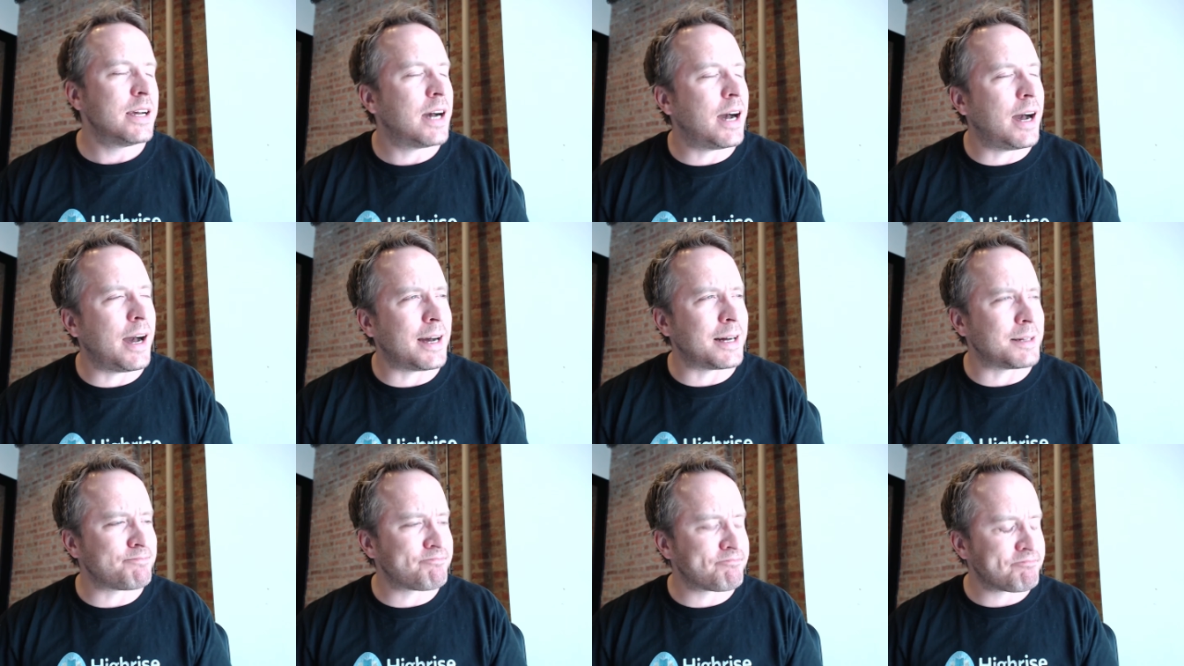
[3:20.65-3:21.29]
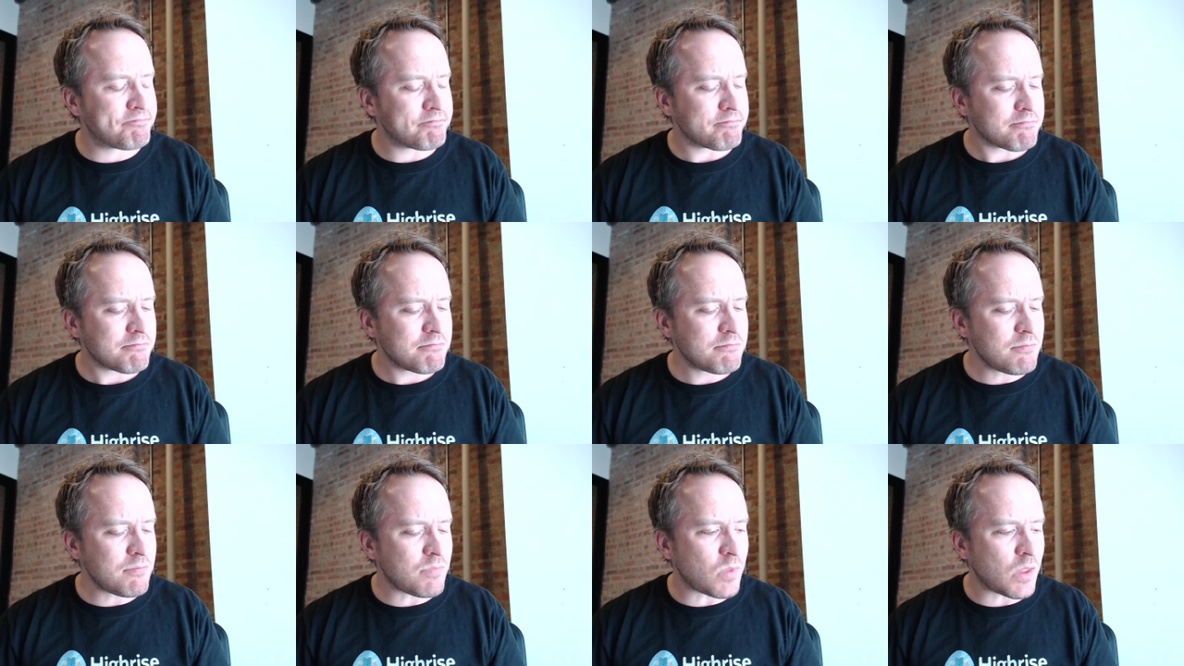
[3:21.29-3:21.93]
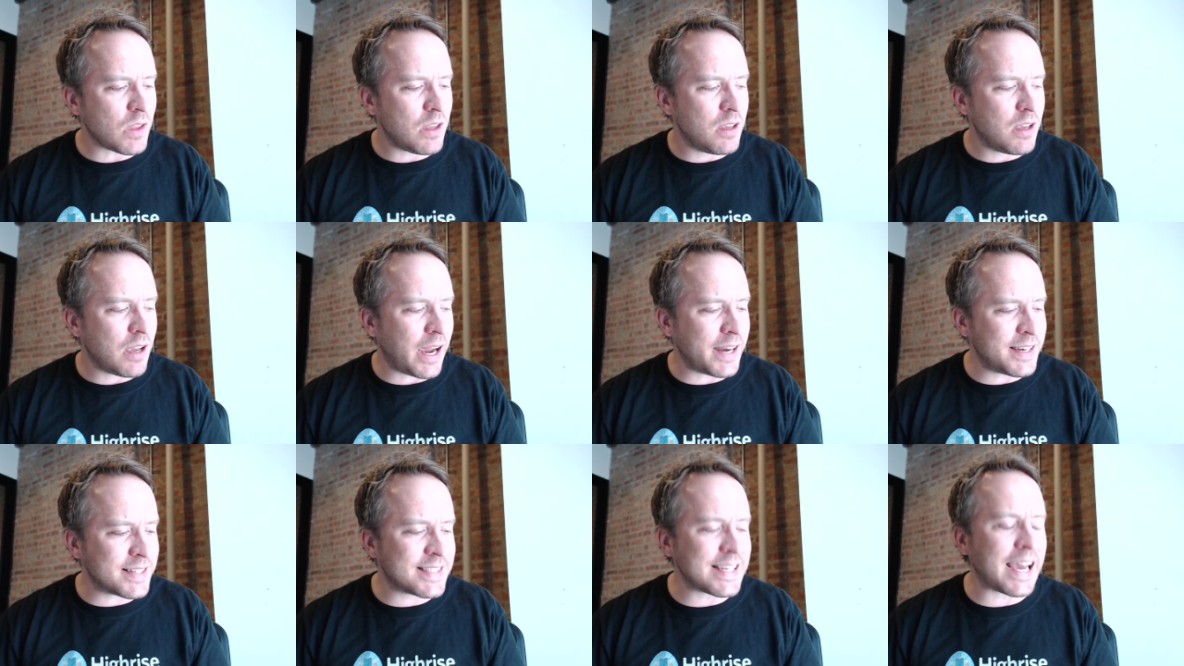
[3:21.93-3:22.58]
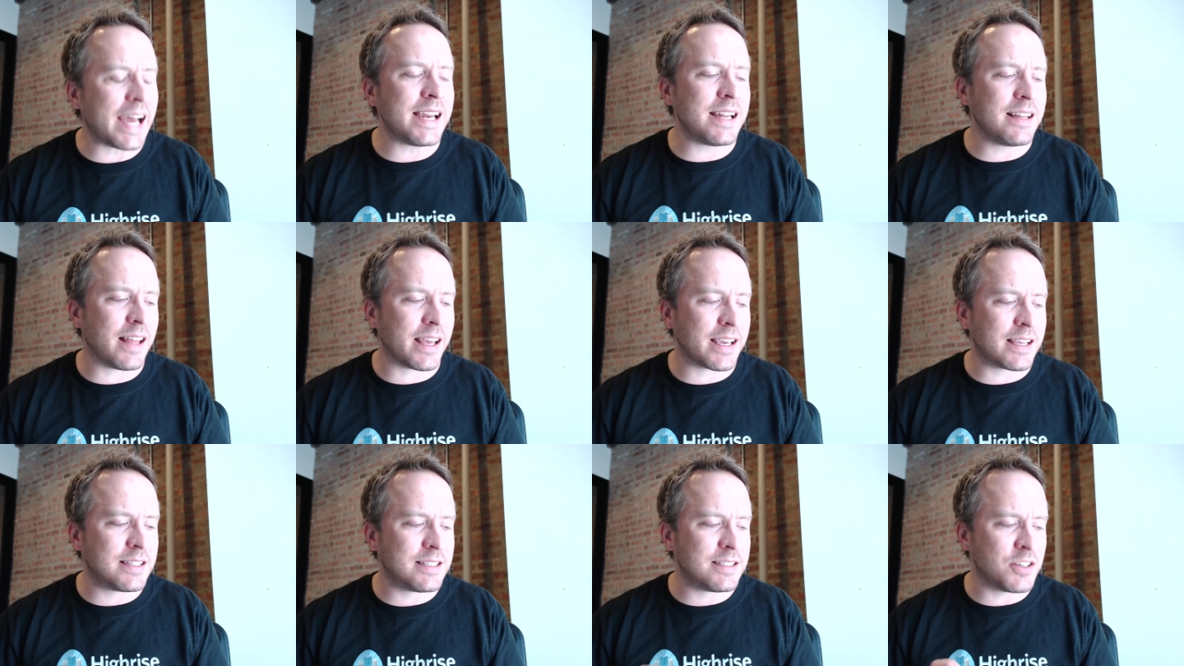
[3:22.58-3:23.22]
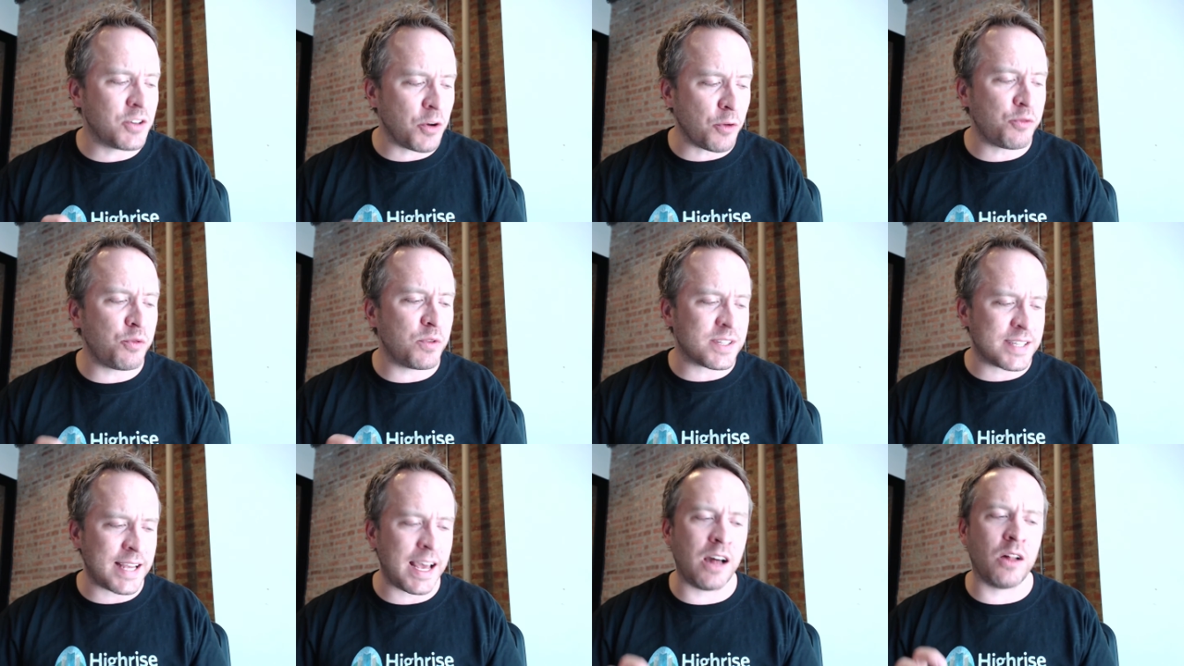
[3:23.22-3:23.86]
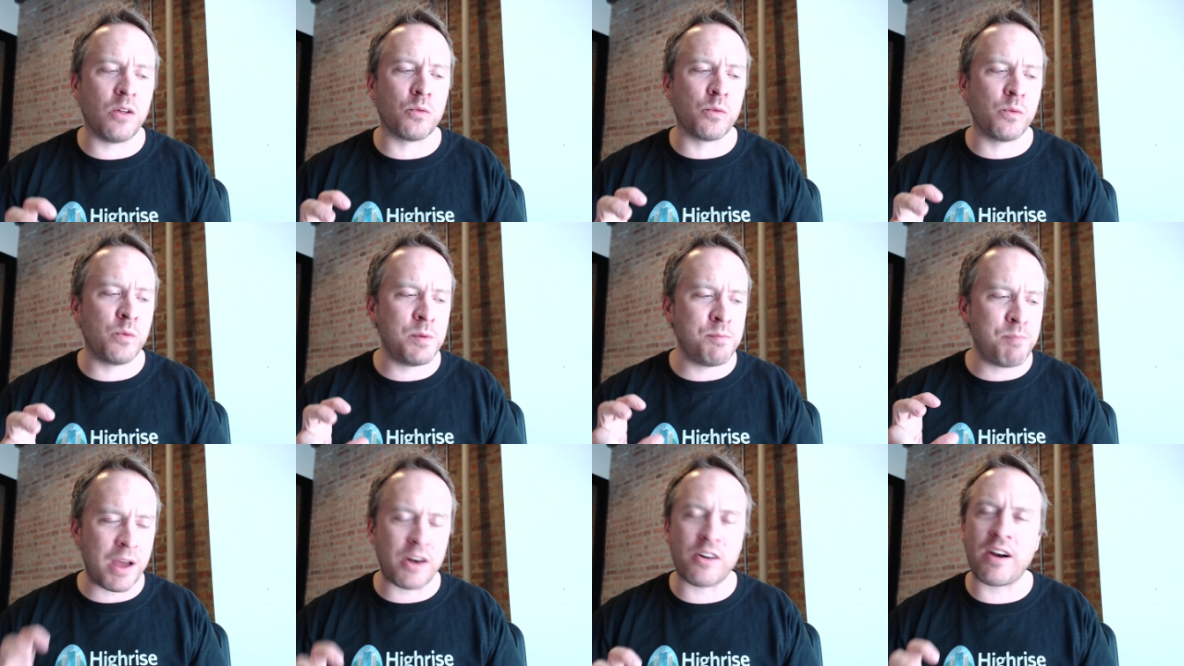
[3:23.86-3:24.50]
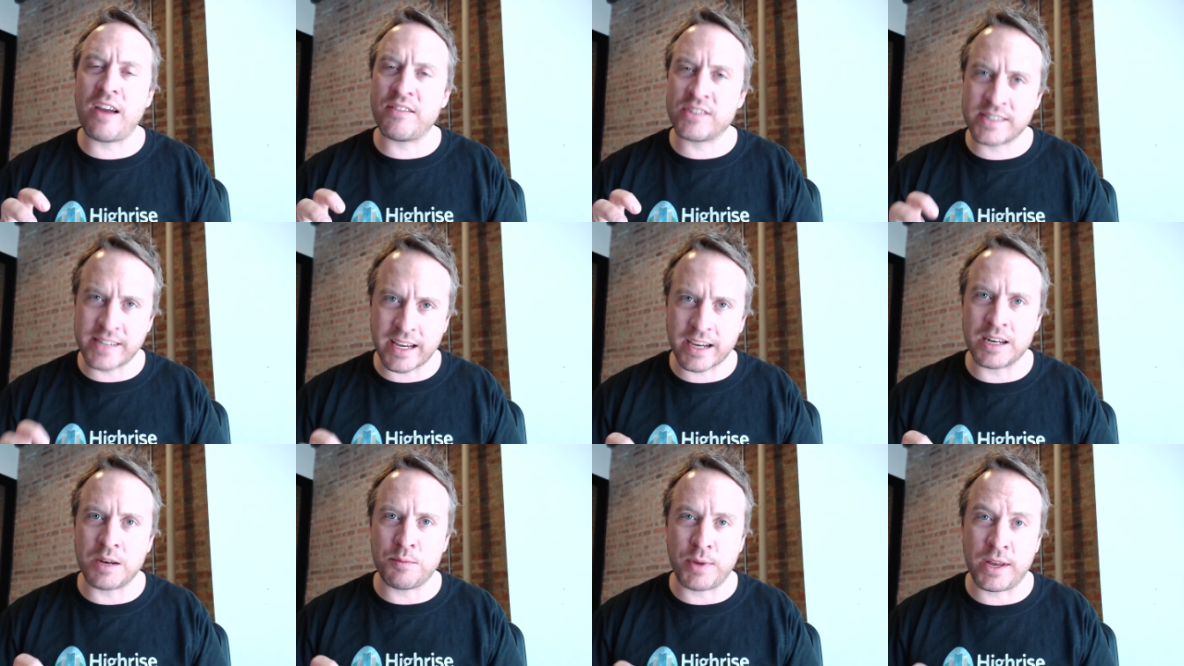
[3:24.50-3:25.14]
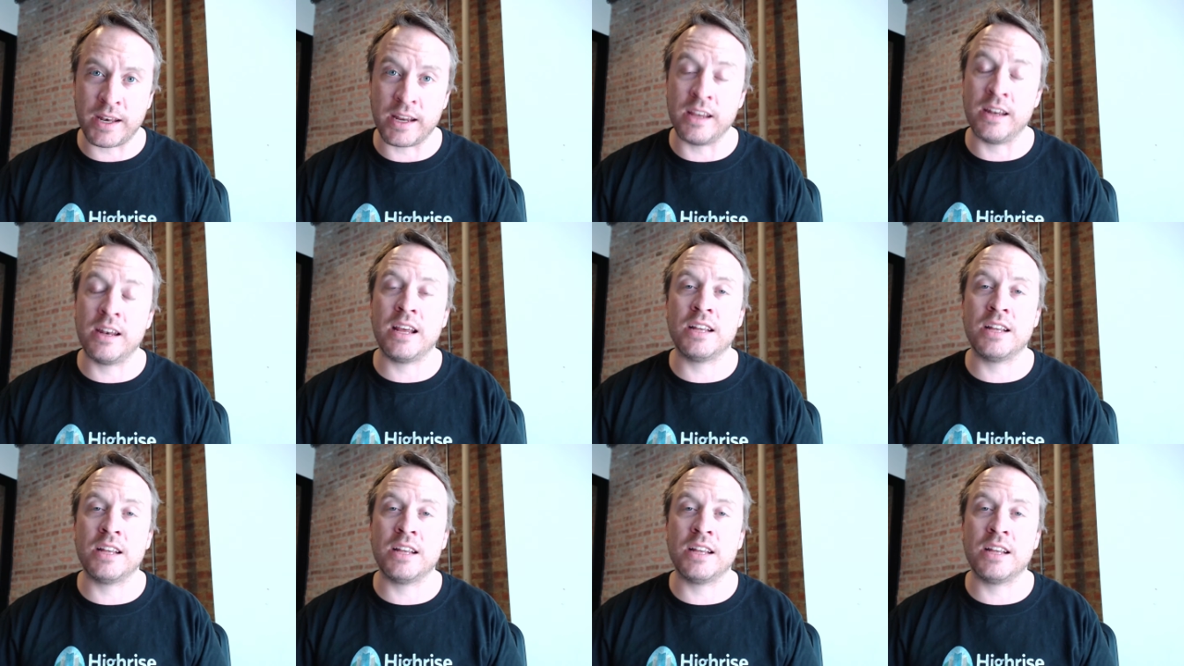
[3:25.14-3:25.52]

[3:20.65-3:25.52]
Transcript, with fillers: Um, I decided like to go through this hell, we better have a second opinion.